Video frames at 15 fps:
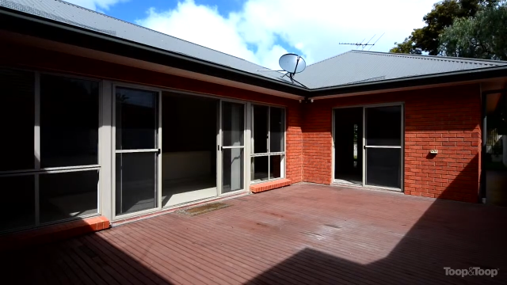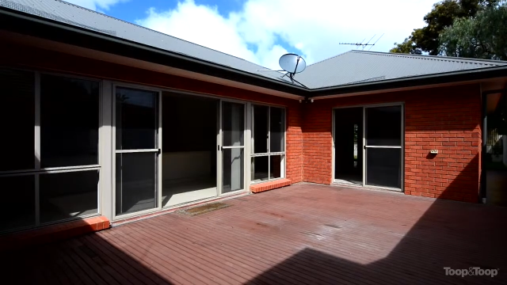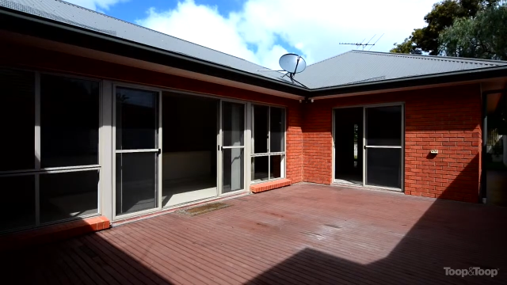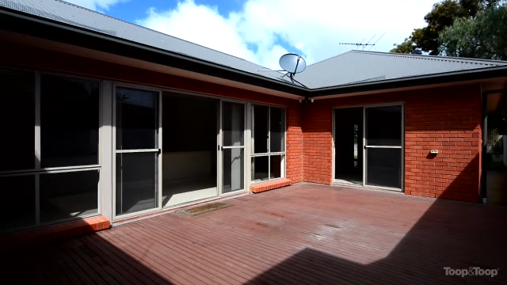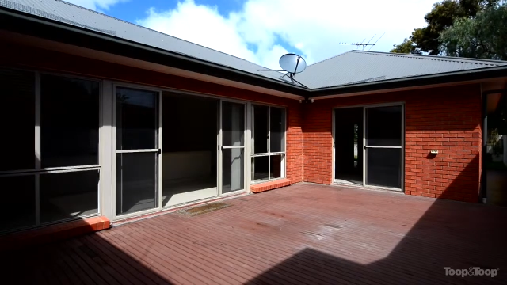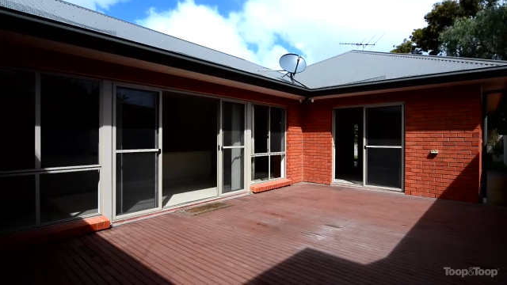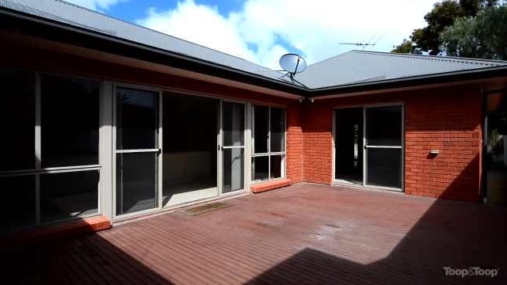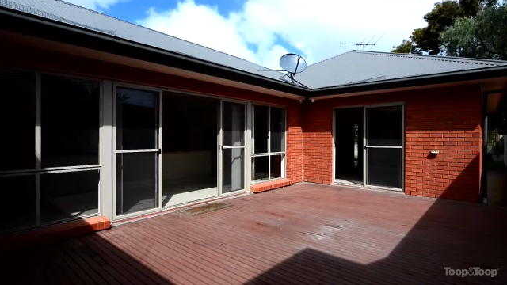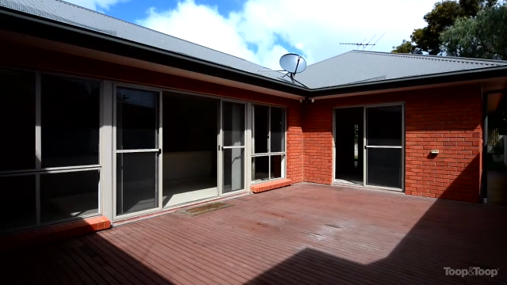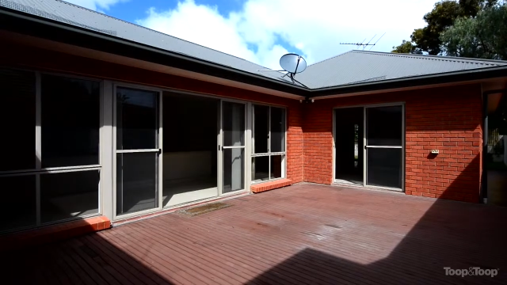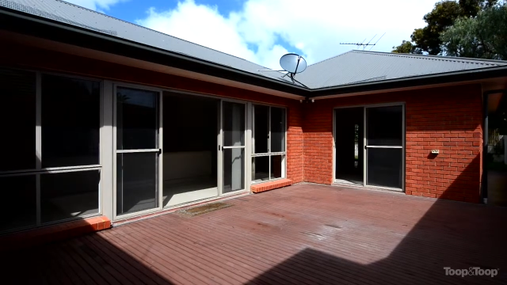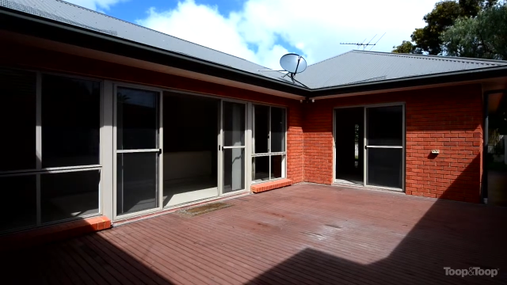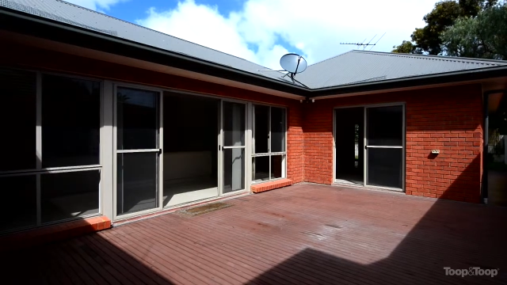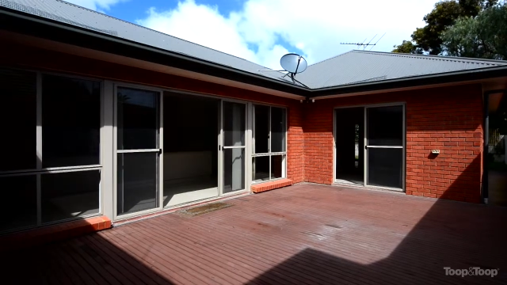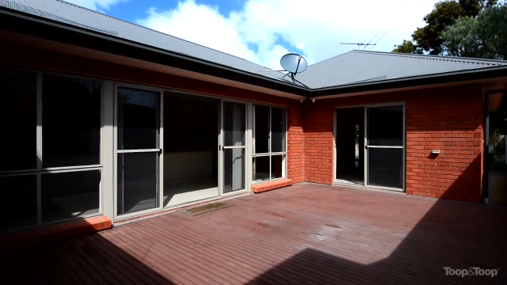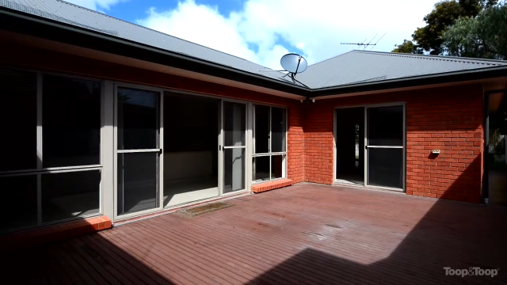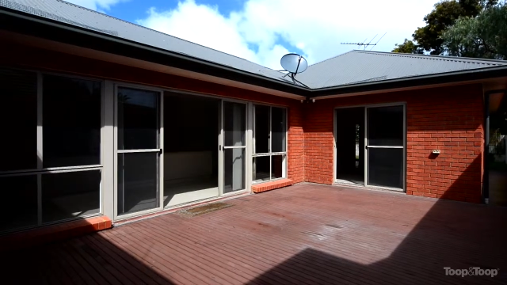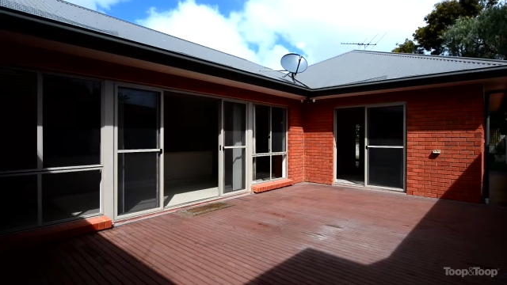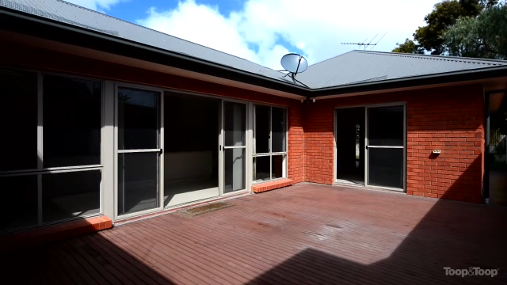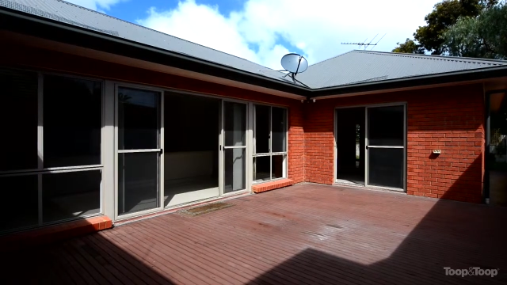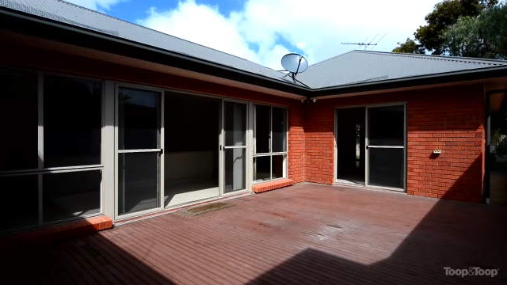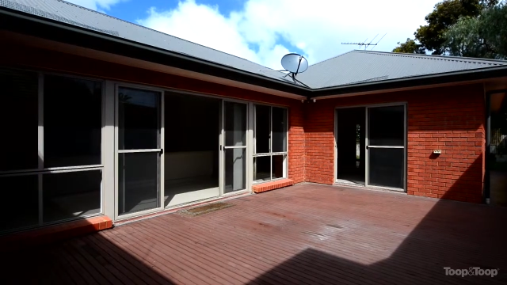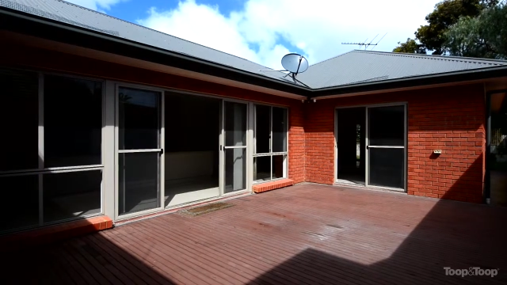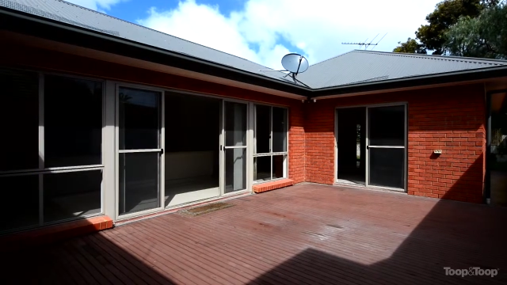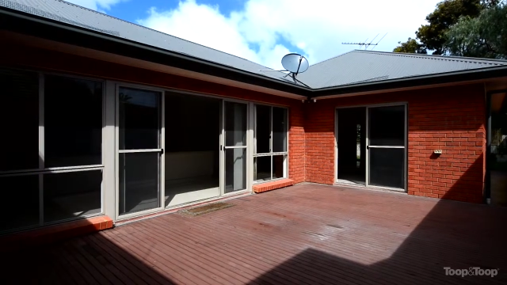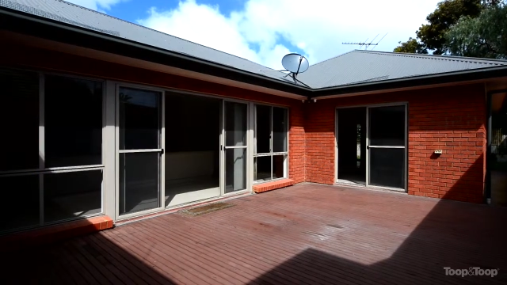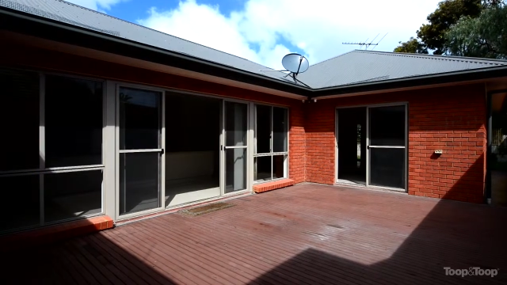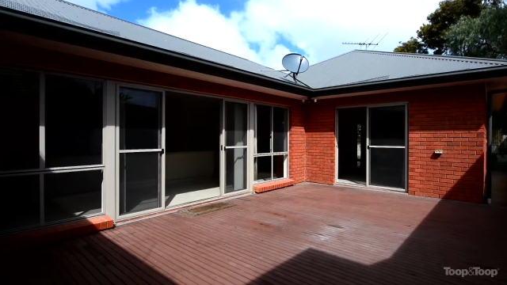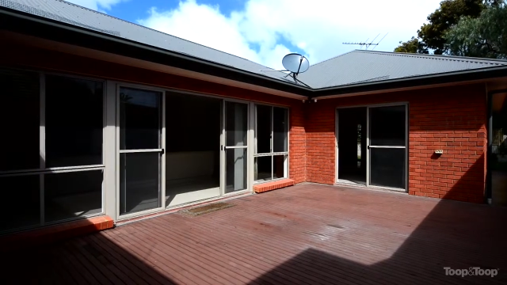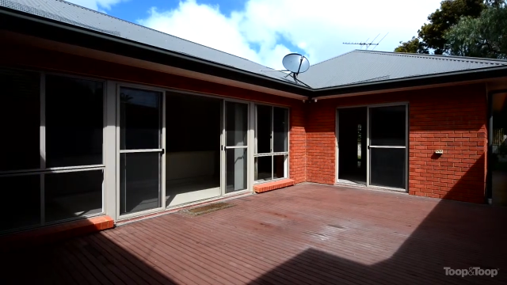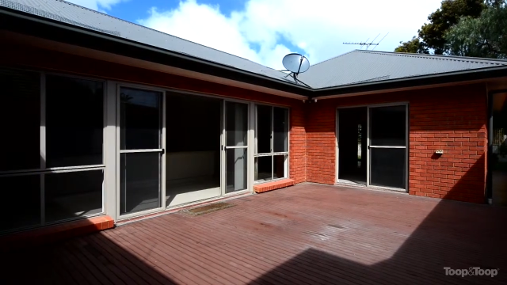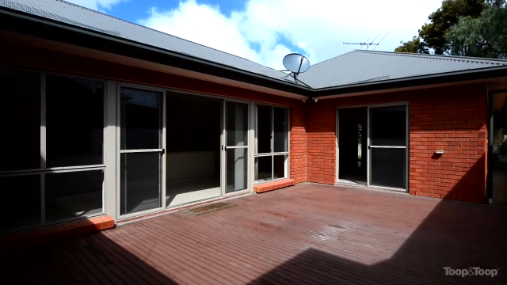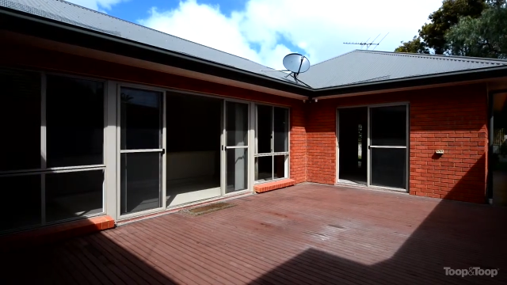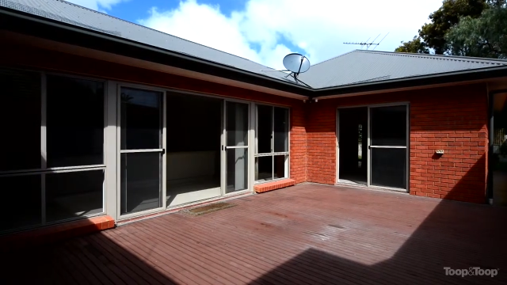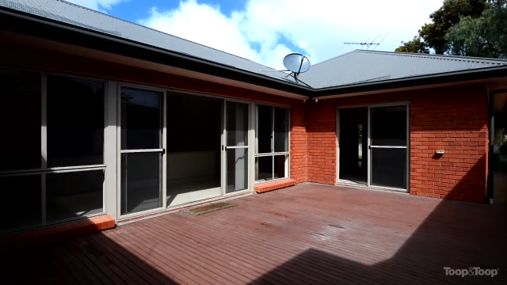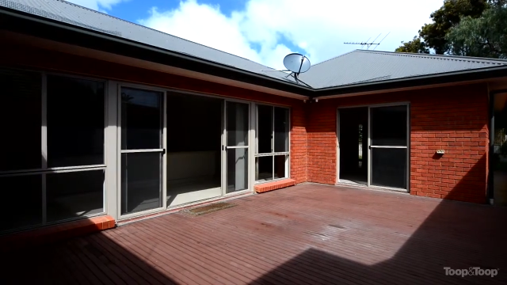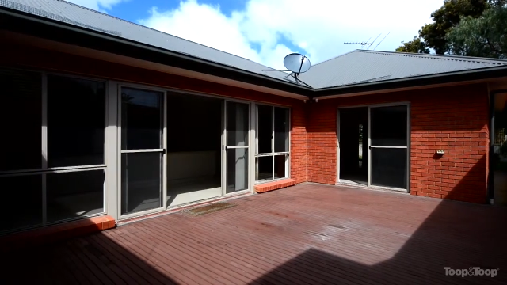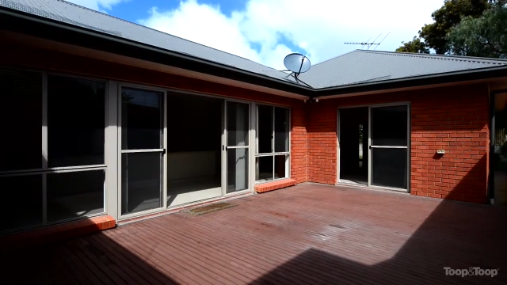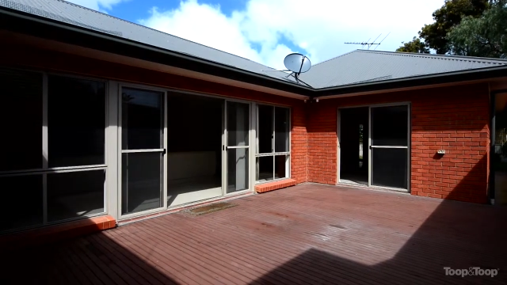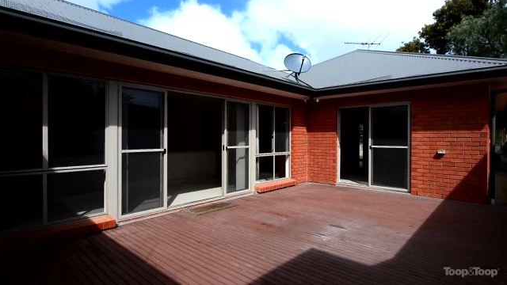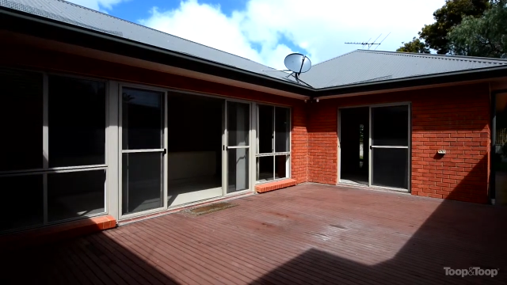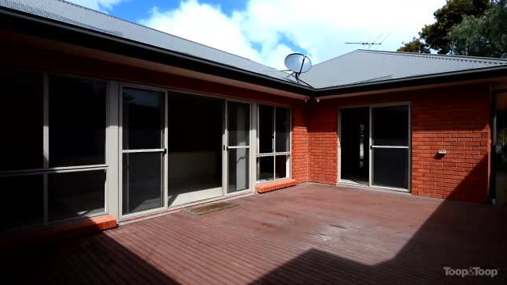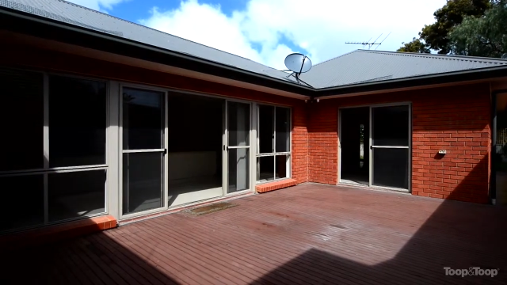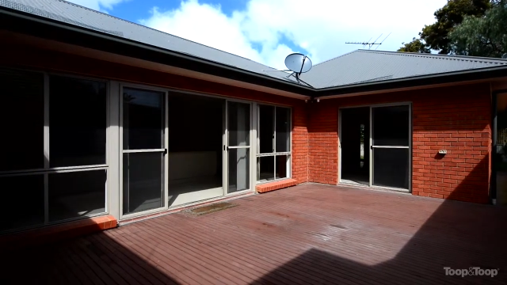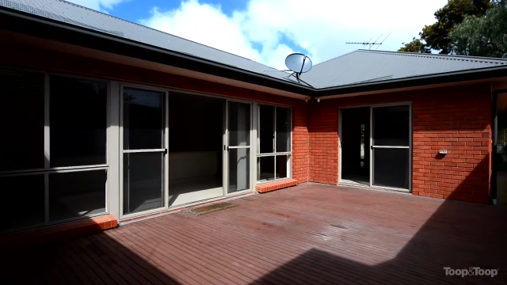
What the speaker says: [unreadable: no face in view]